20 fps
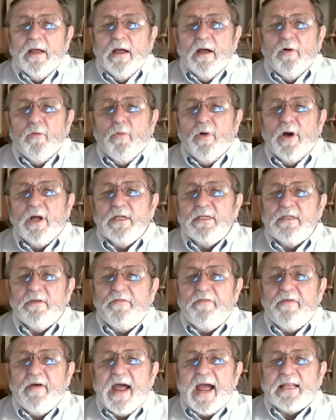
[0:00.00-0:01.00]
was the
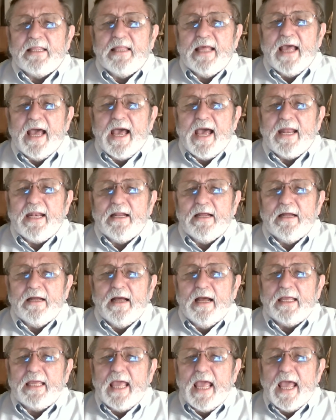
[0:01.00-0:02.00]
fact that,
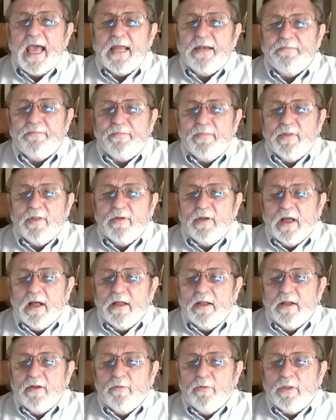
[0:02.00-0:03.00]
again,
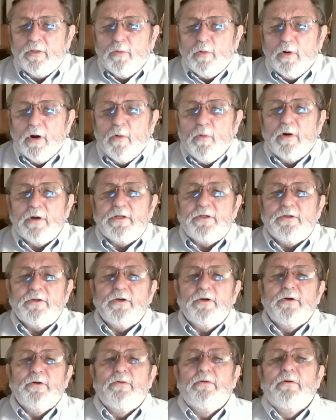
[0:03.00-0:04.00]
with World War
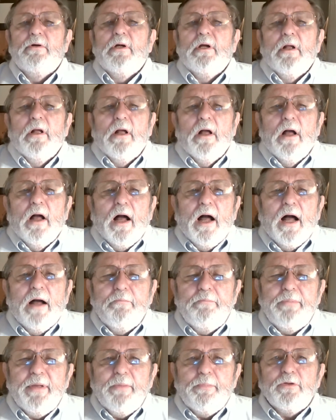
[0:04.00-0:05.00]
II,
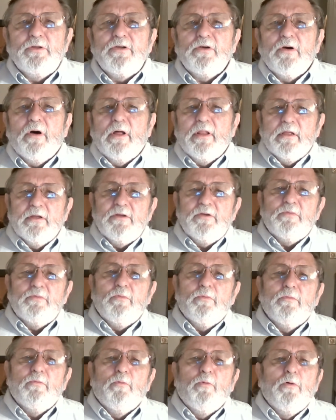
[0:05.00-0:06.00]
people saw this
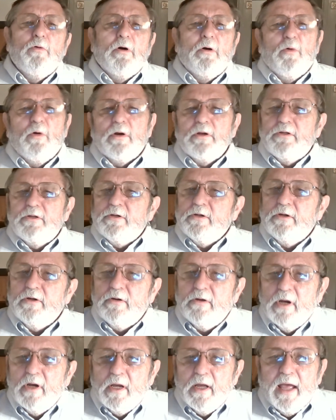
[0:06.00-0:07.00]
World War II
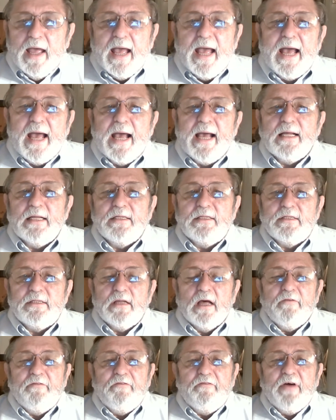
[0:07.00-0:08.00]
as
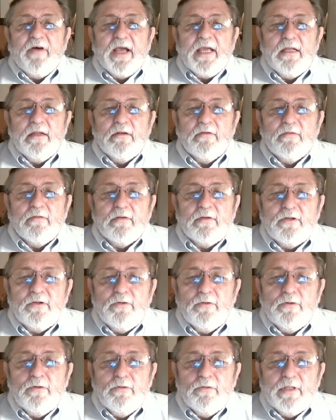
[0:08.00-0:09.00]
a fight
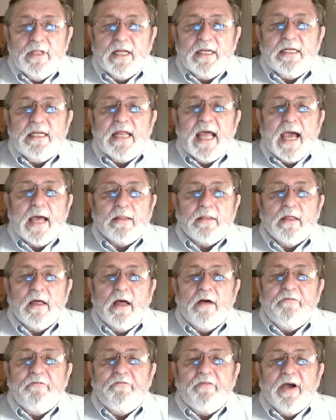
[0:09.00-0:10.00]
to the death, a
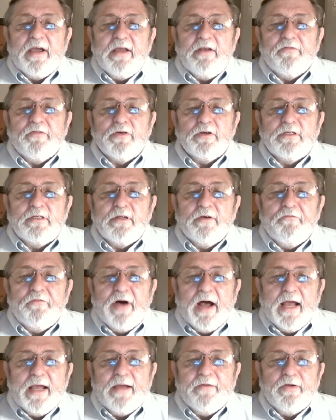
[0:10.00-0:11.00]
fight for
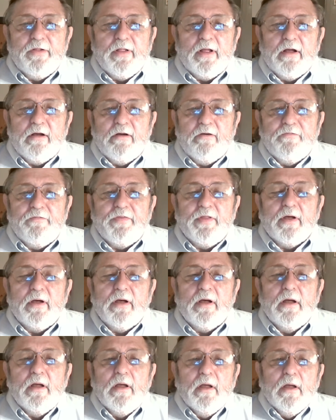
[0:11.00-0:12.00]
survival of the
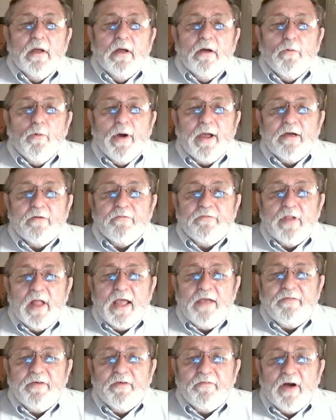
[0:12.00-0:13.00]
way of
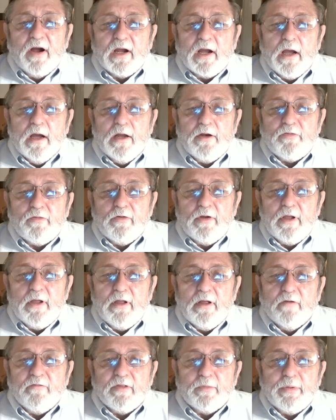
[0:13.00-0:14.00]
life of our country,
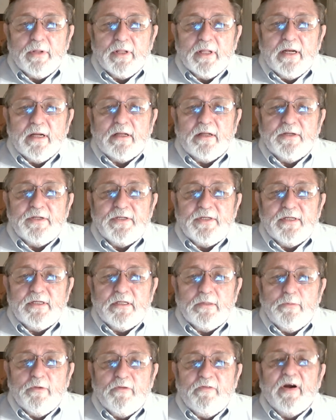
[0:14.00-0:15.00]
of the political
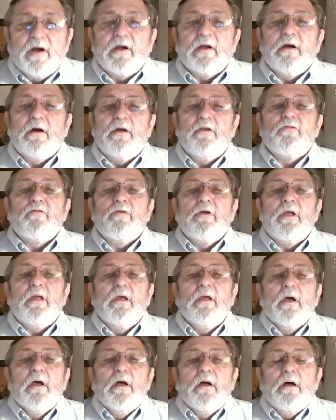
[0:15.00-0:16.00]
system of our country,
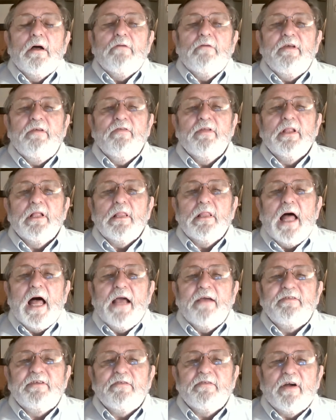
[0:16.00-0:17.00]
of even the
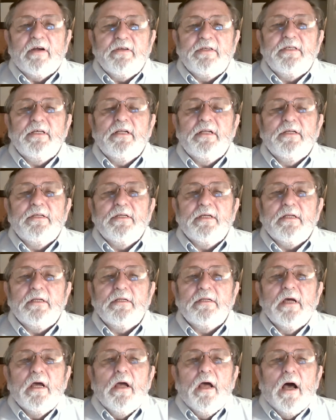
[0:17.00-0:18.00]
lives of our citizens.
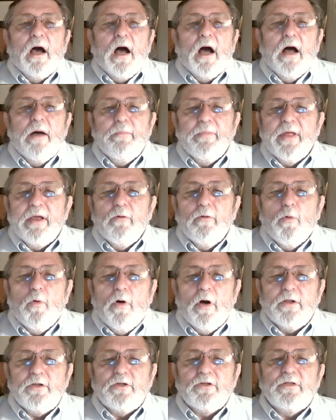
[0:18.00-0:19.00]
They
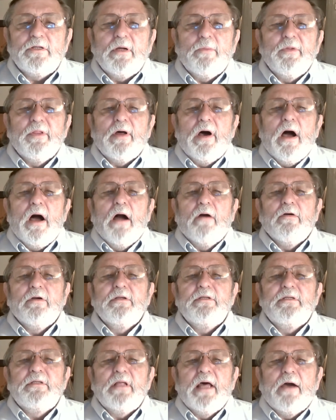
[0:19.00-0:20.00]
watched some of the
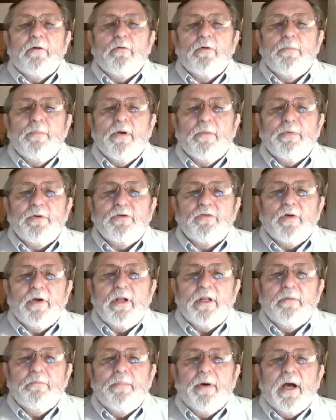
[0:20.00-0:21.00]
horrors that were
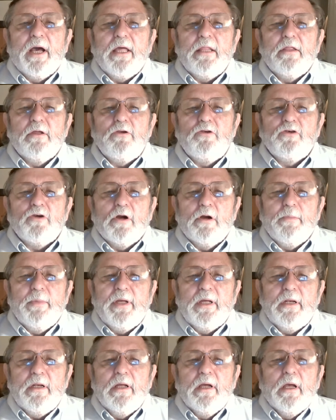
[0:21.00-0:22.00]
perpetrated by the
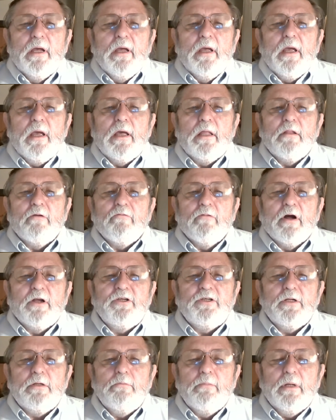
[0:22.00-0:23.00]
German and the
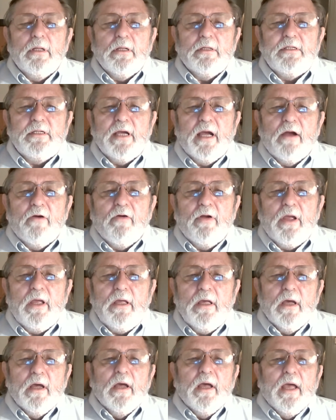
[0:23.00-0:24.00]
Russian military,
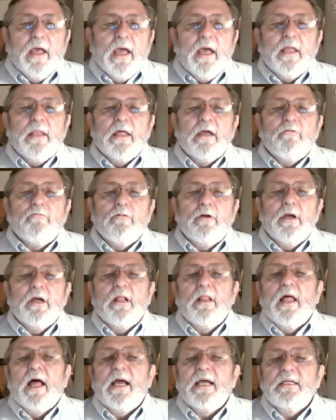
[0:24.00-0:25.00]
and they
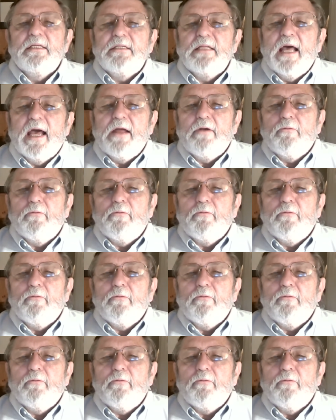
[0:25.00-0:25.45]
realized that